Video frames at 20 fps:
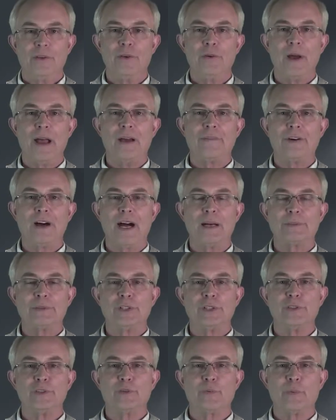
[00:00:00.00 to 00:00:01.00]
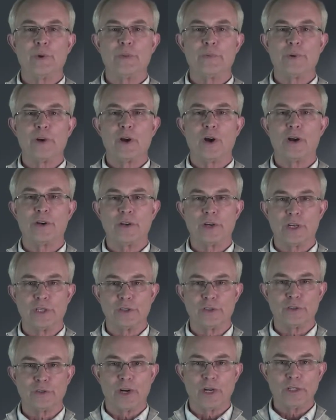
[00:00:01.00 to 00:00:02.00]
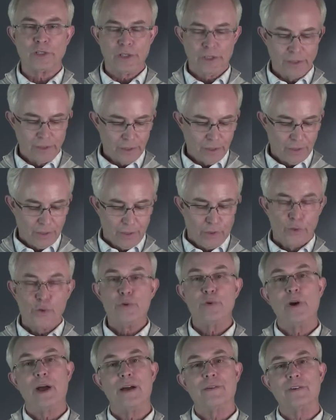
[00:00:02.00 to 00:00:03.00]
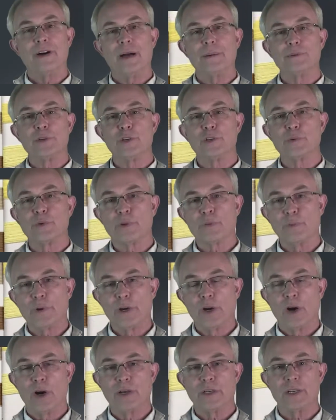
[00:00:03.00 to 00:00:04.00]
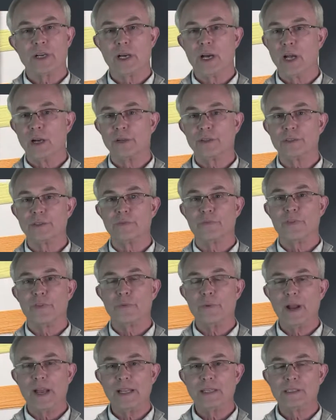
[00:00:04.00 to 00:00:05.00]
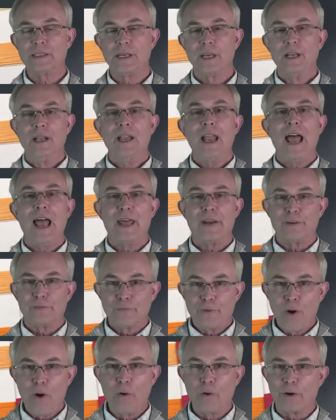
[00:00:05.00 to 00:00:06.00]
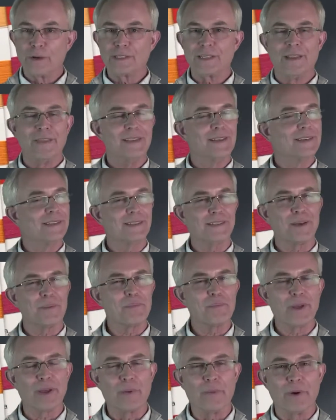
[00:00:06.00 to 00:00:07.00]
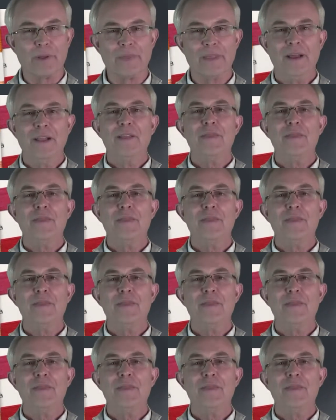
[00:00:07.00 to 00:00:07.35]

You have options with regard to constructions, you have options with regard to colors of threads, and of course, and this is a big one,